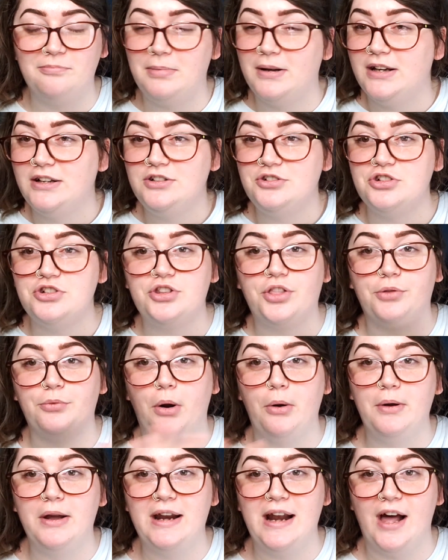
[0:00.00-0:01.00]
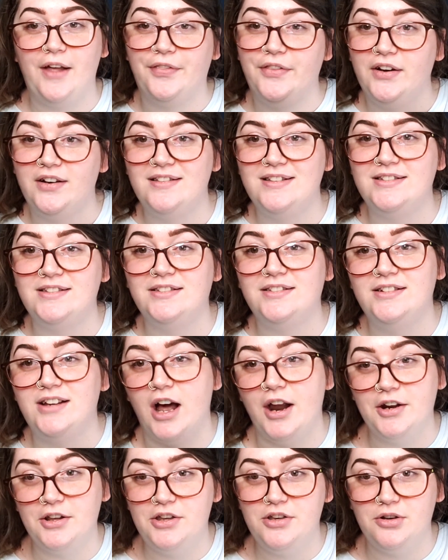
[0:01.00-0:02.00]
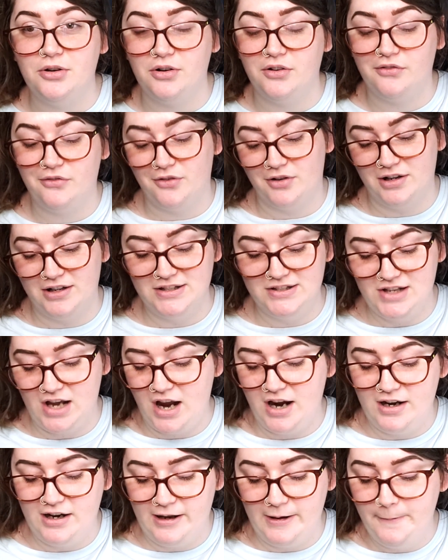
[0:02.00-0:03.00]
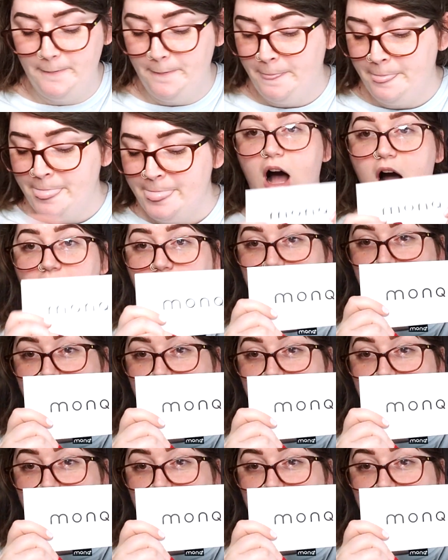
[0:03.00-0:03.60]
but just throwing it out there, this is not a cure for anxiety. I